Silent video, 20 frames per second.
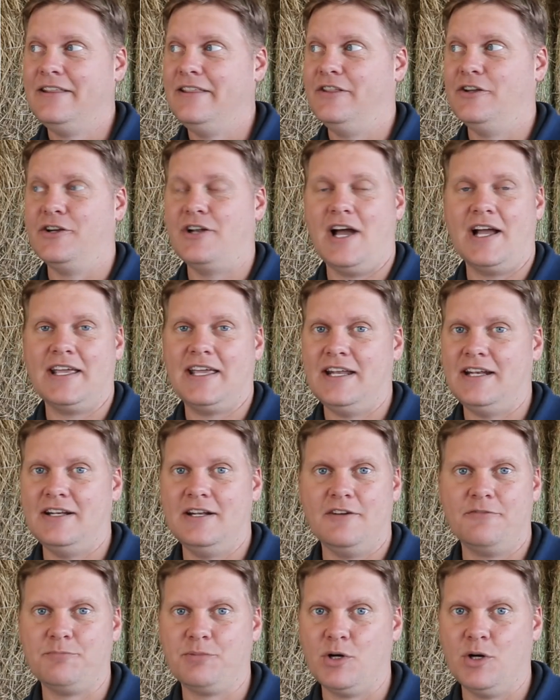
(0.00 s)
they're not getting
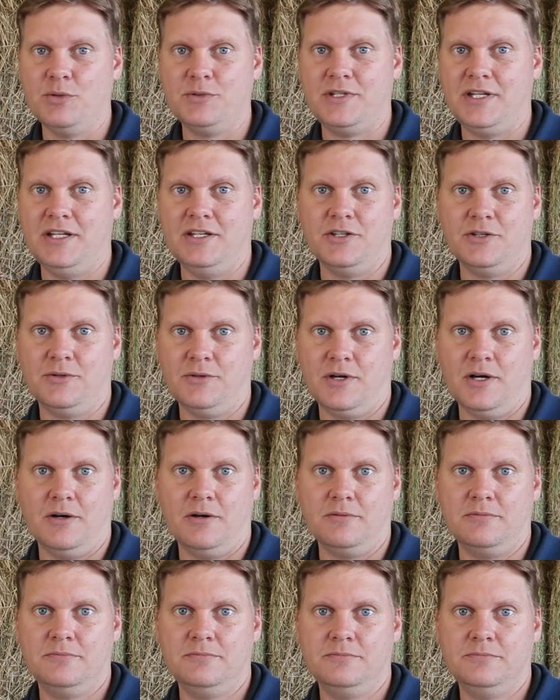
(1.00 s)
enough protein to
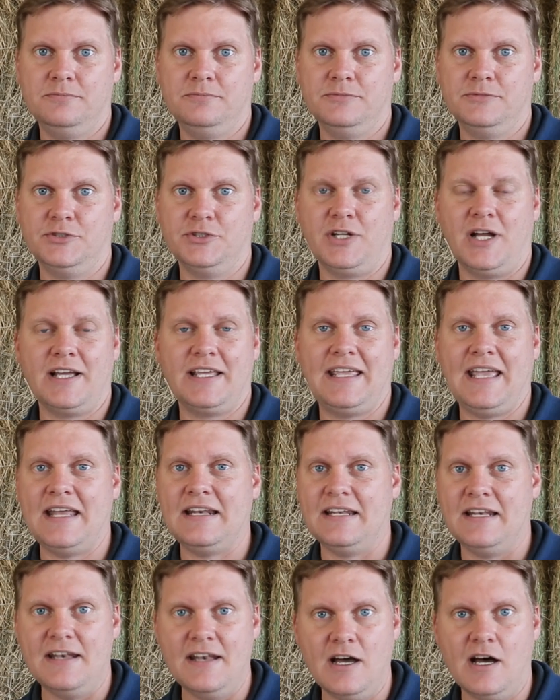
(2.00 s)
grow. They're not
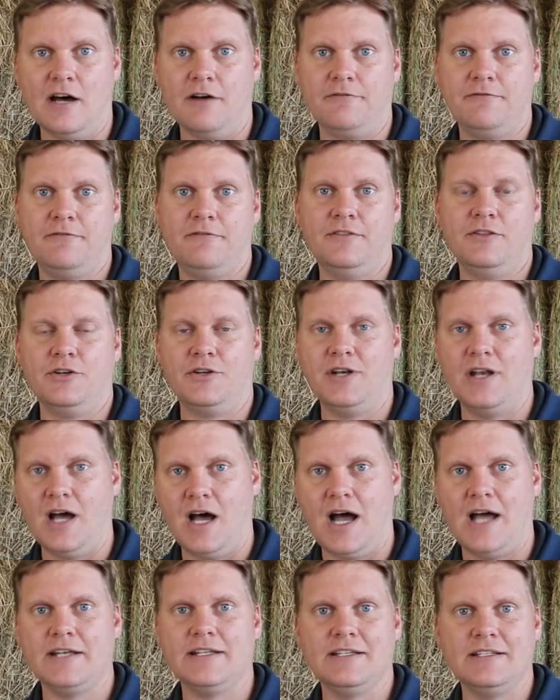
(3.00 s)
getting enough. They're
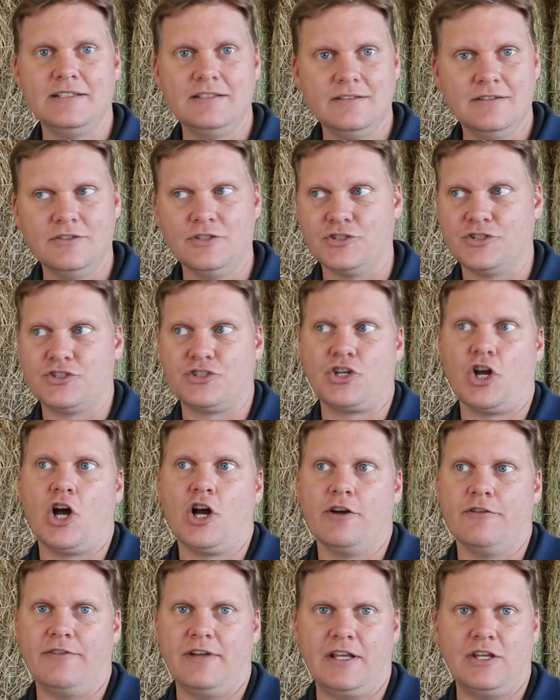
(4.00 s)
not, they're
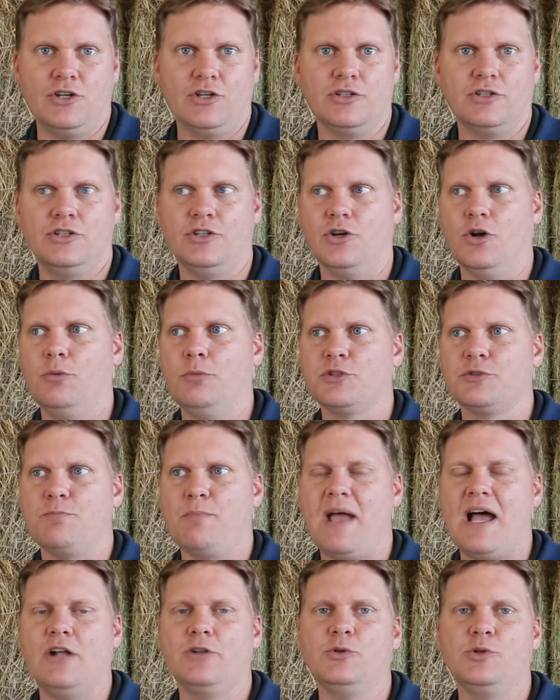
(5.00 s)
starving. You're, you're almost
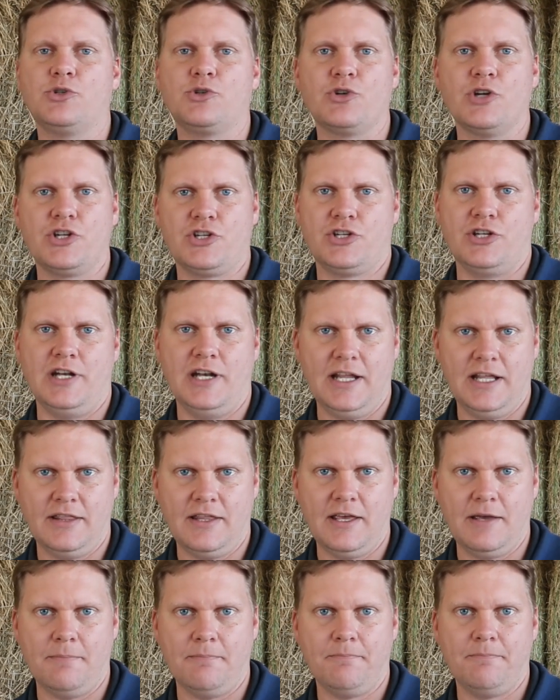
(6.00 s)

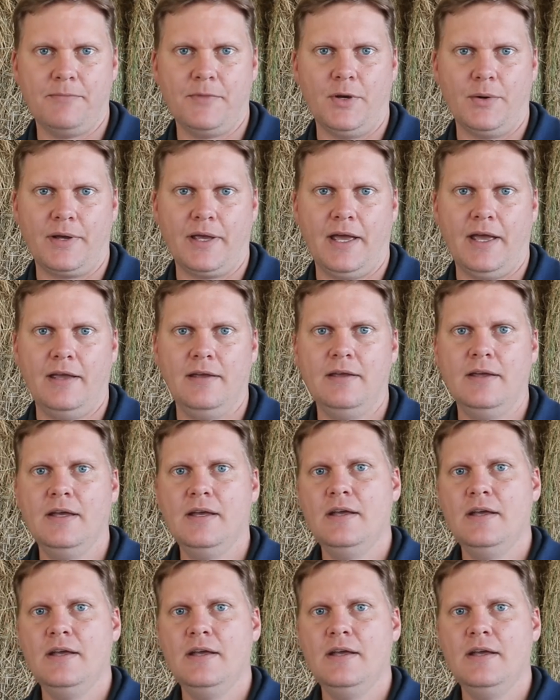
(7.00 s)
malnutritioning them, okay?